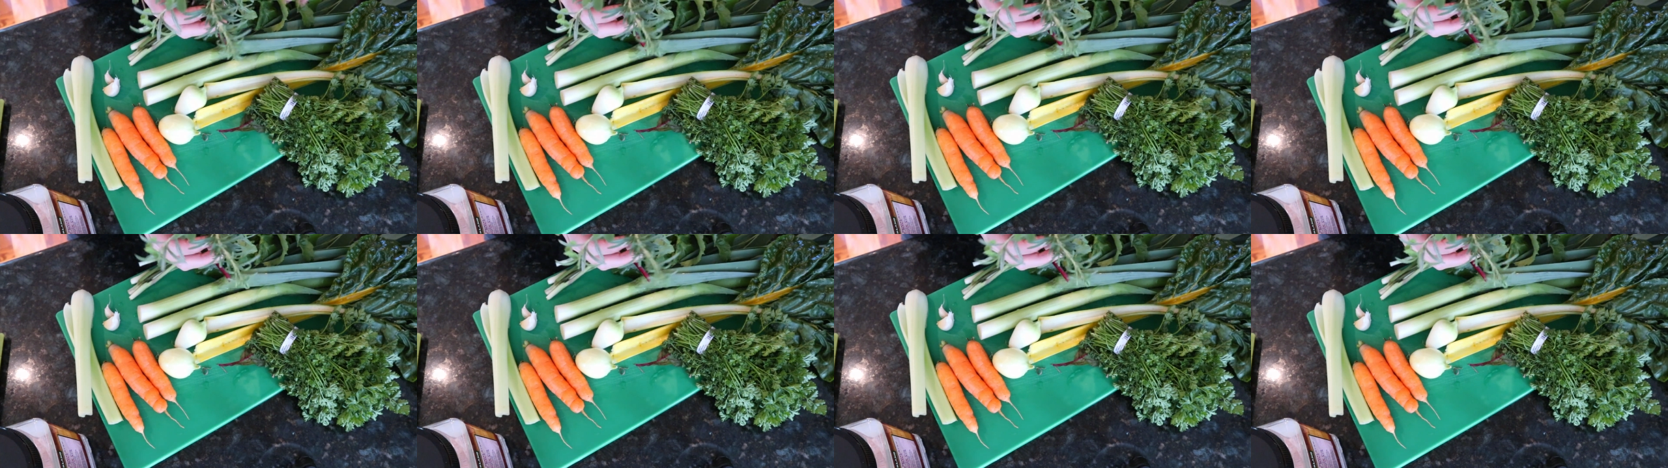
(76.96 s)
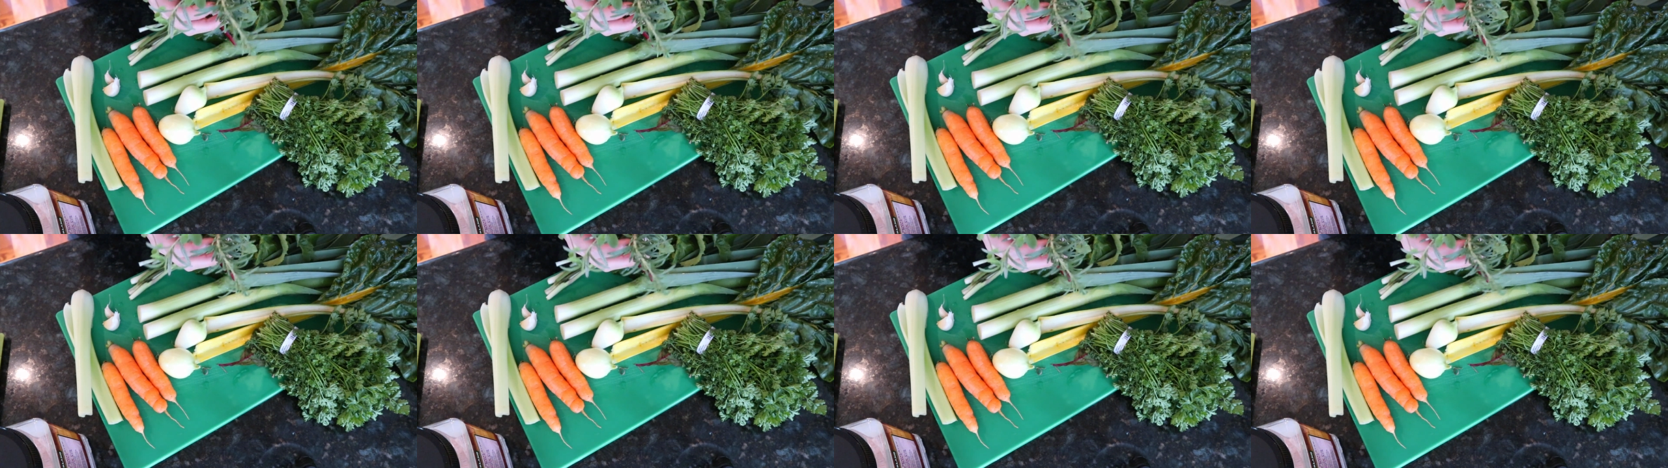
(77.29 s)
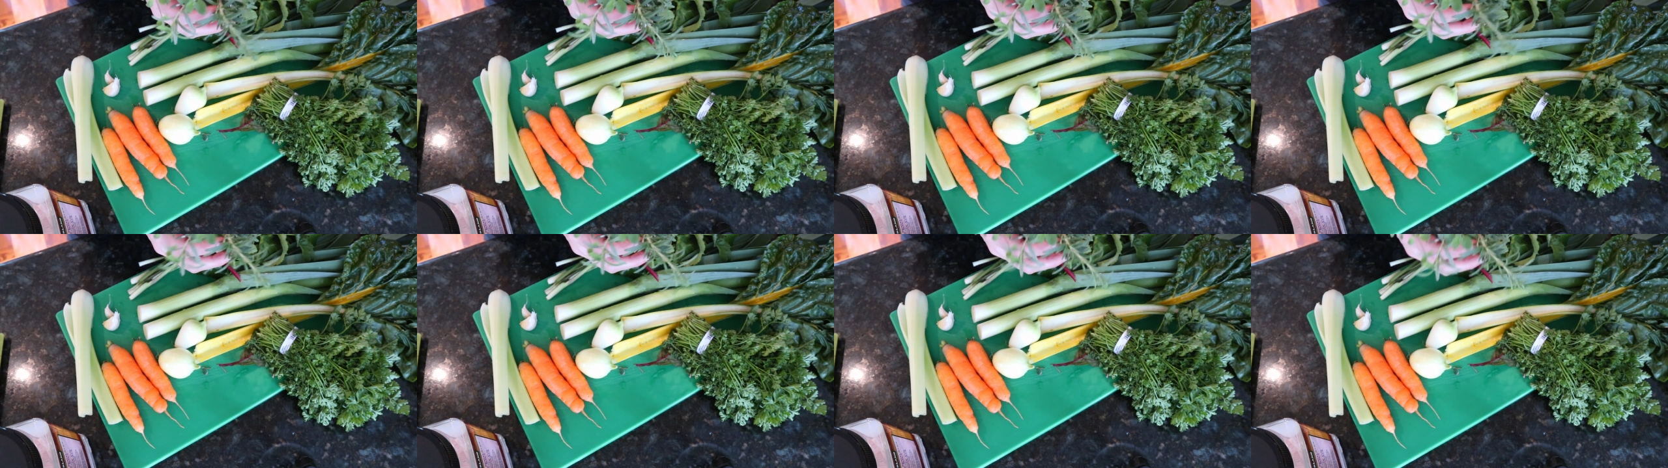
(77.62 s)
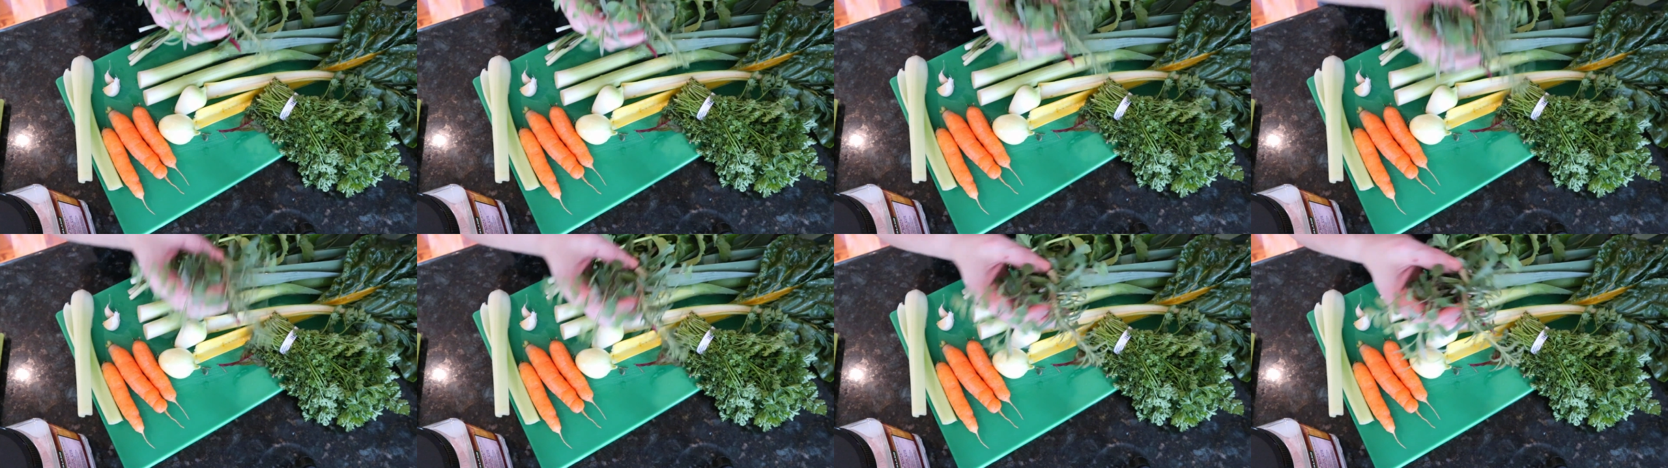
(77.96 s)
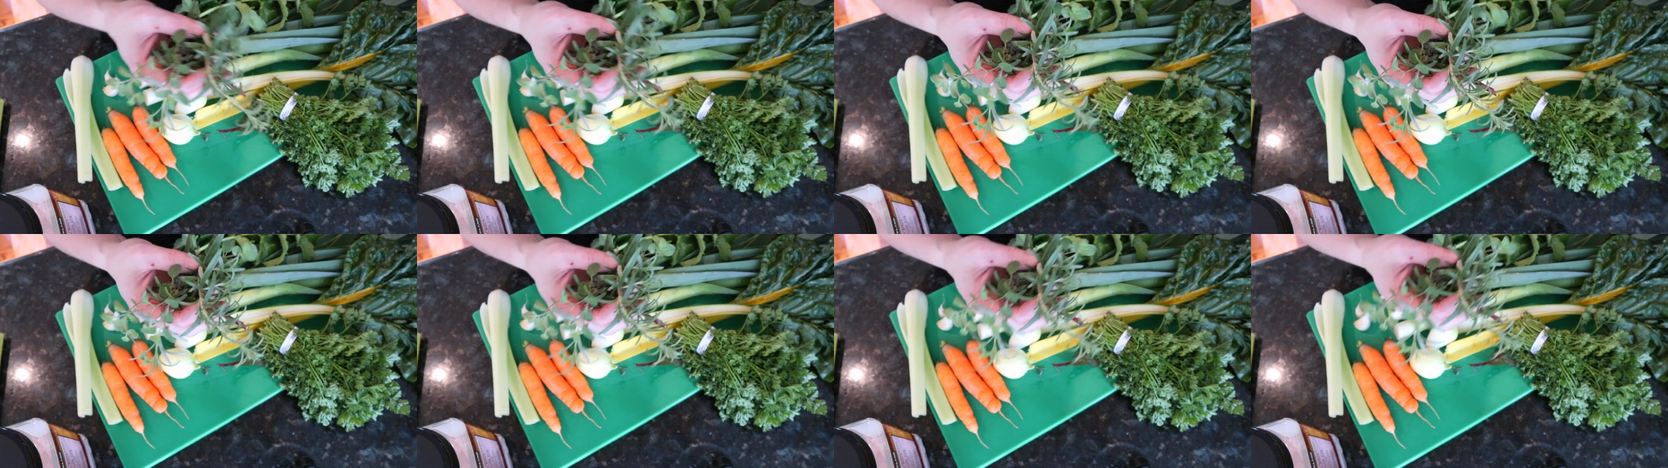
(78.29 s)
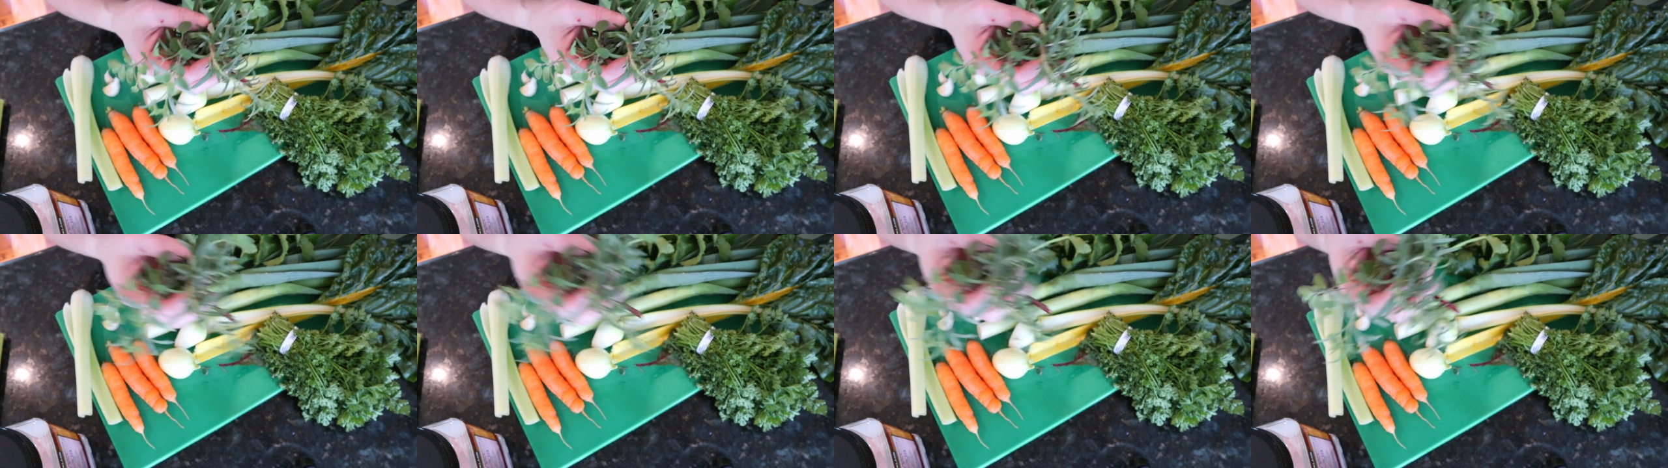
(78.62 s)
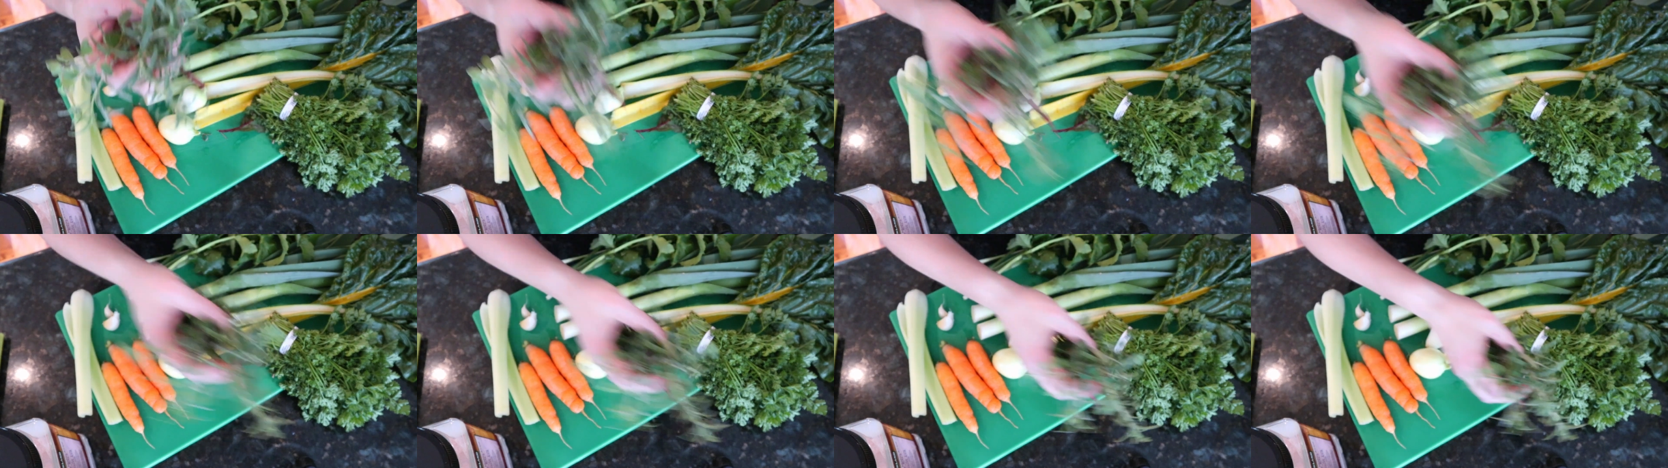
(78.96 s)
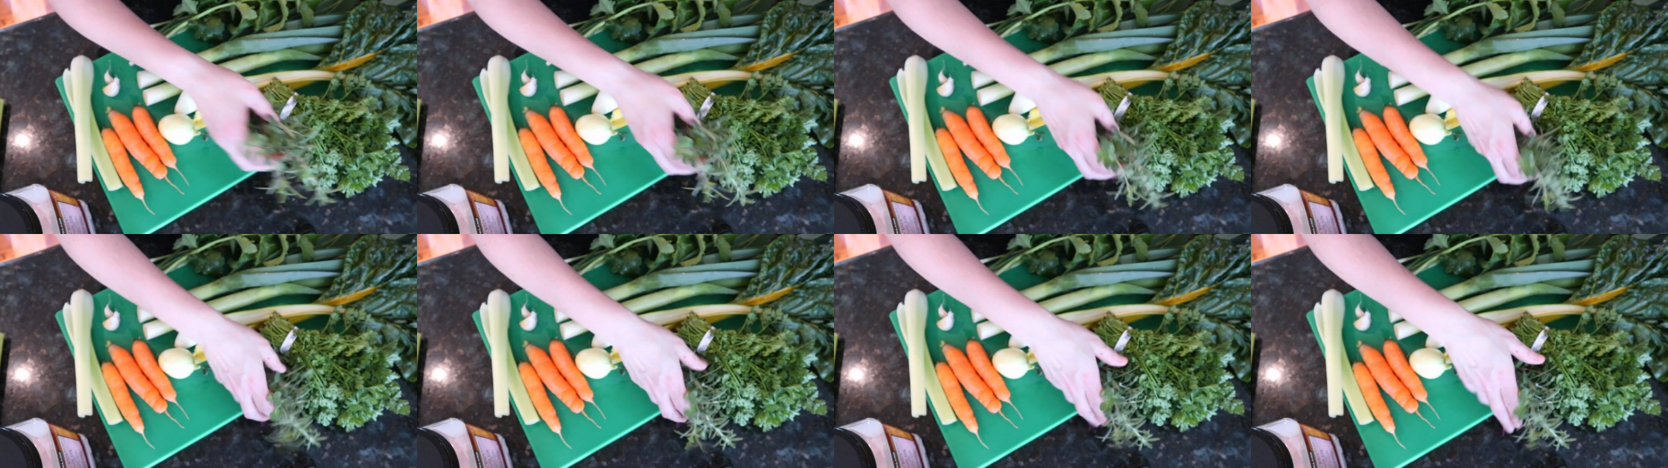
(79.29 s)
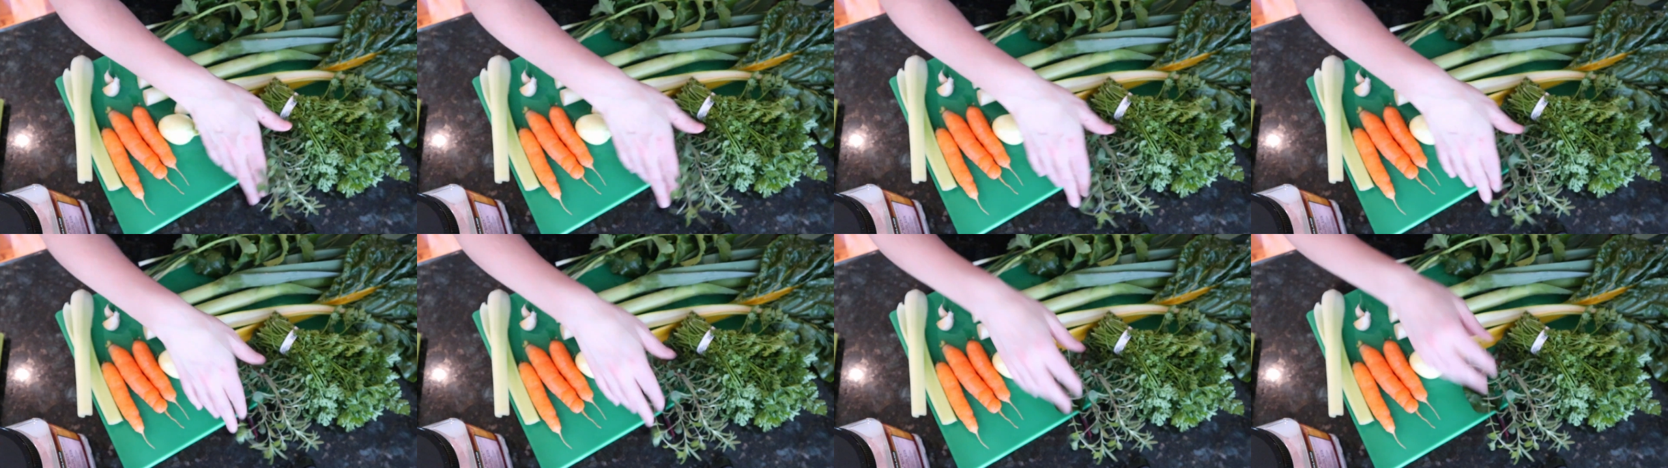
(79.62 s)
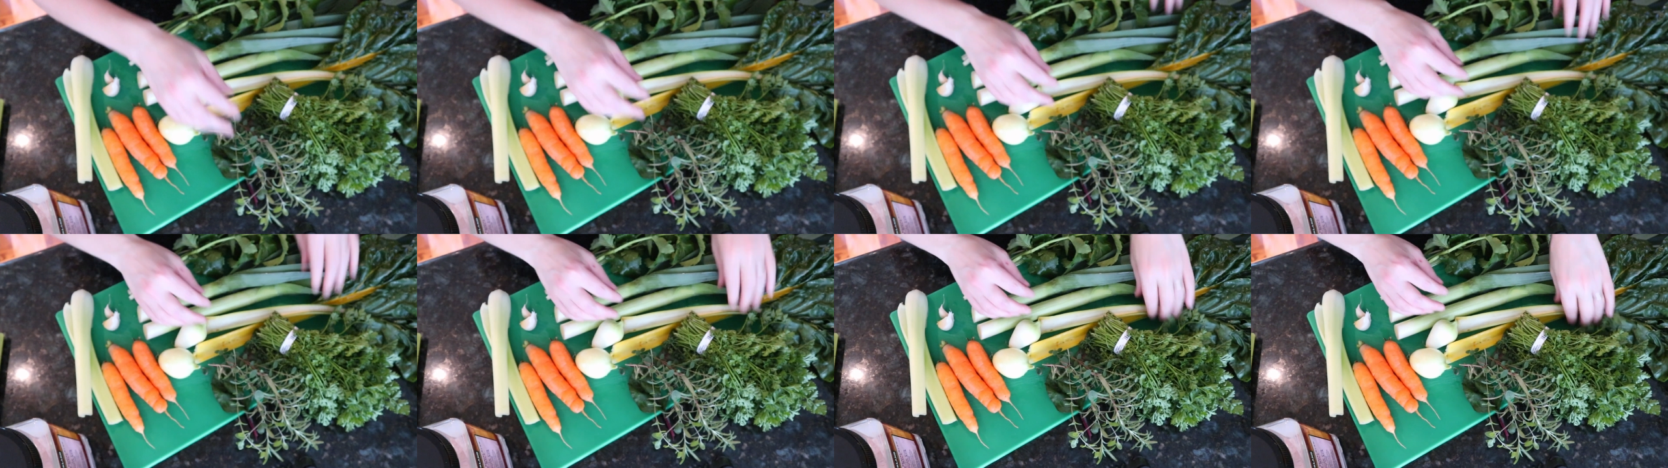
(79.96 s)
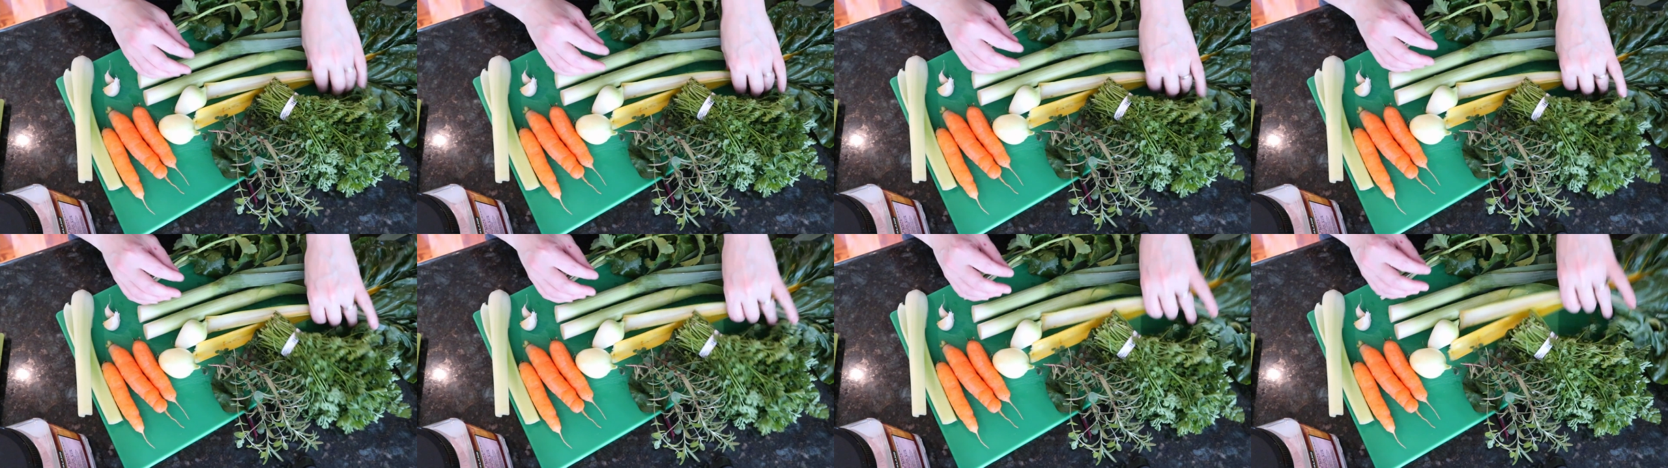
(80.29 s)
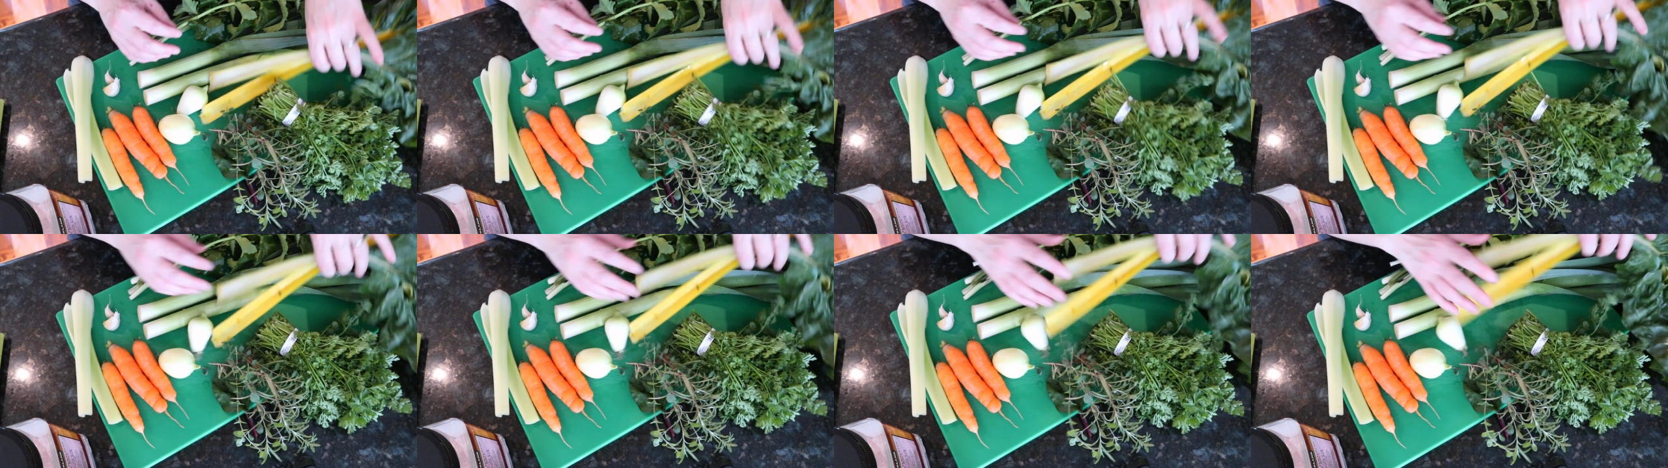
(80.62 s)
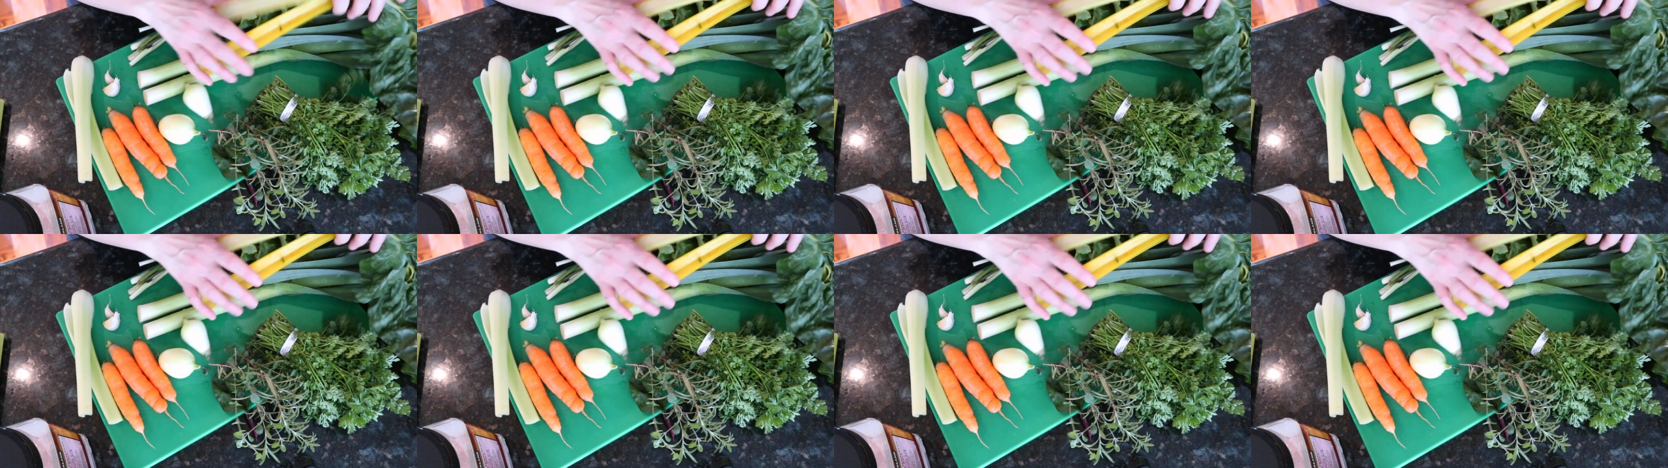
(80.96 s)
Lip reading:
(no speaker visible)